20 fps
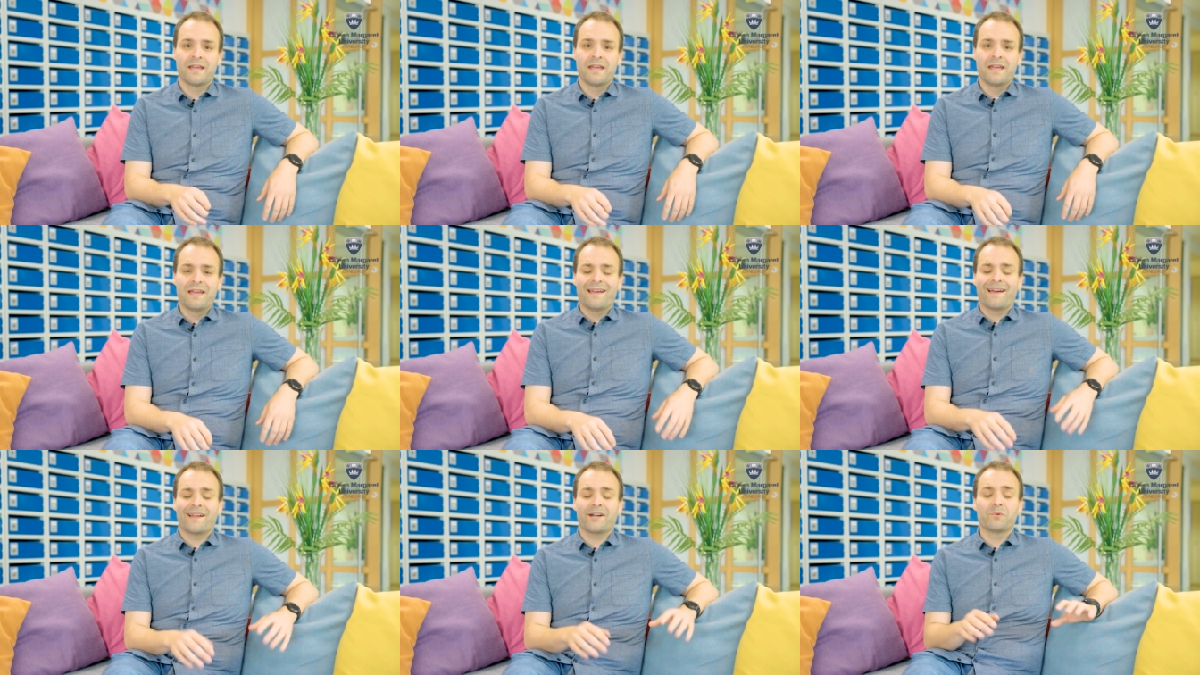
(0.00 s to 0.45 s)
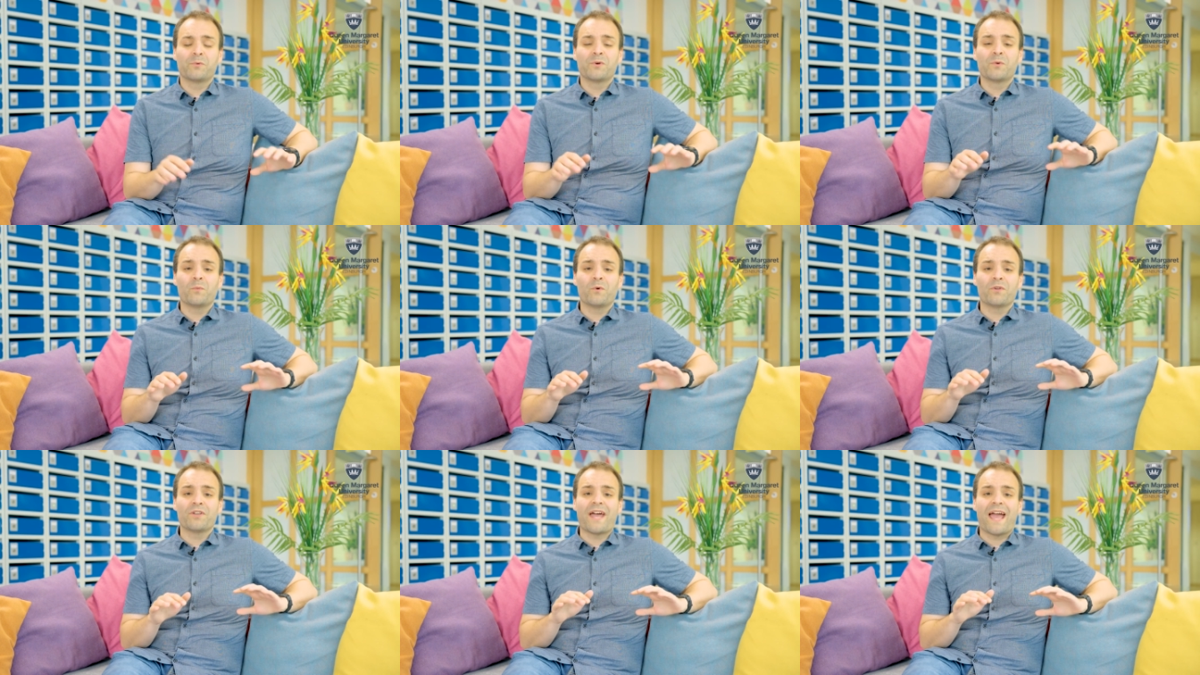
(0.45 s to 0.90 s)
And I
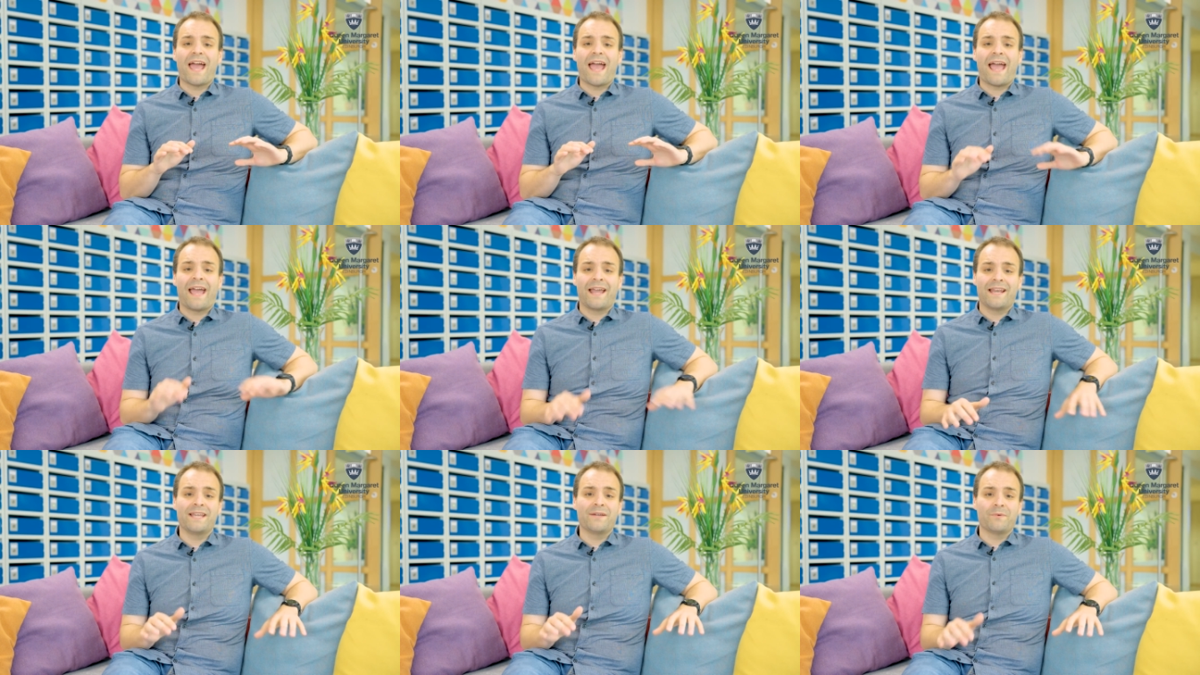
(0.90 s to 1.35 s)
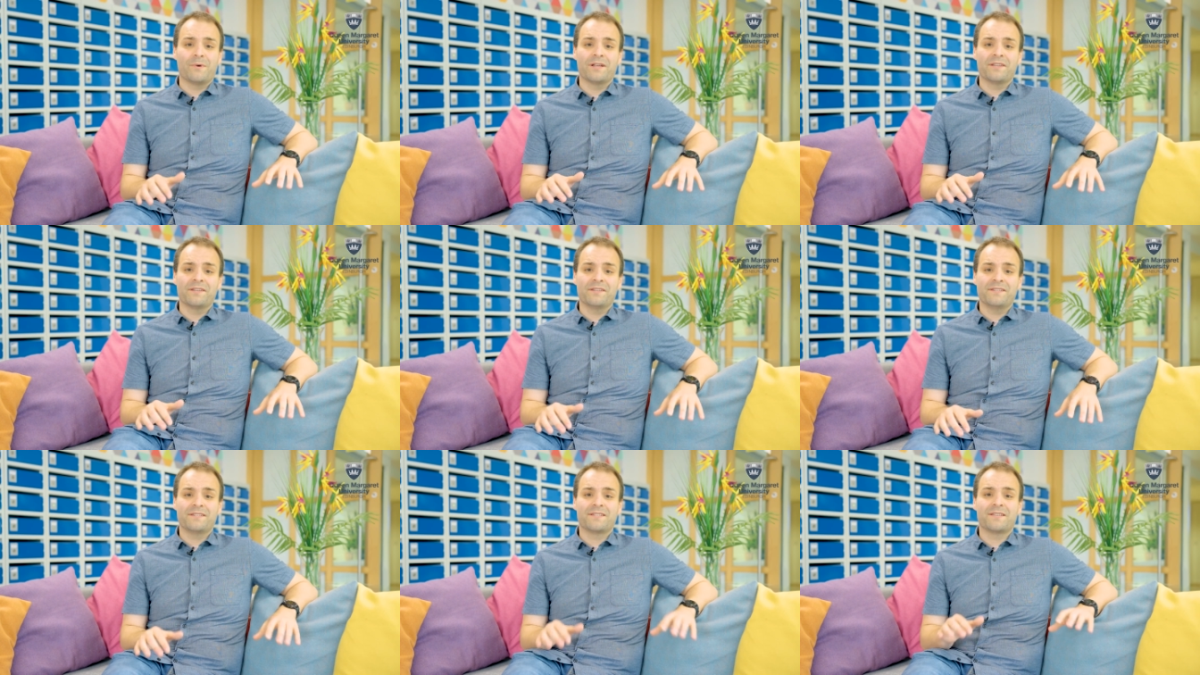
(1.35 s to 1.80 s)
wouldn't want
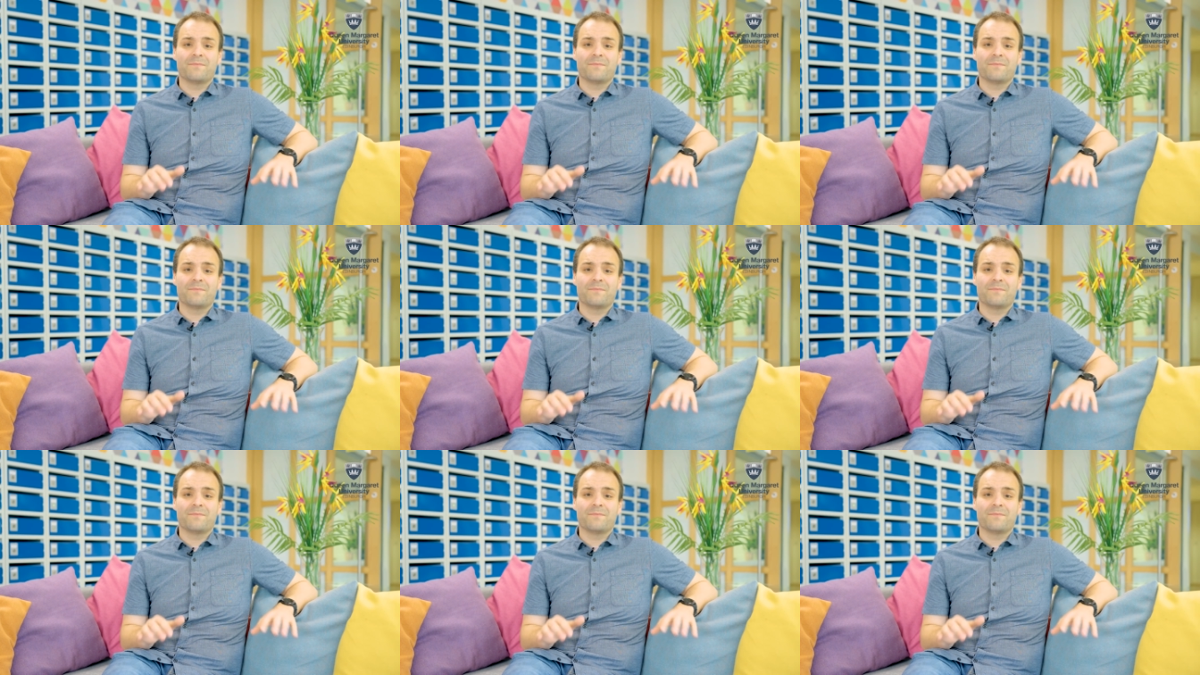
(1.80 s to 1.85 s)
anyone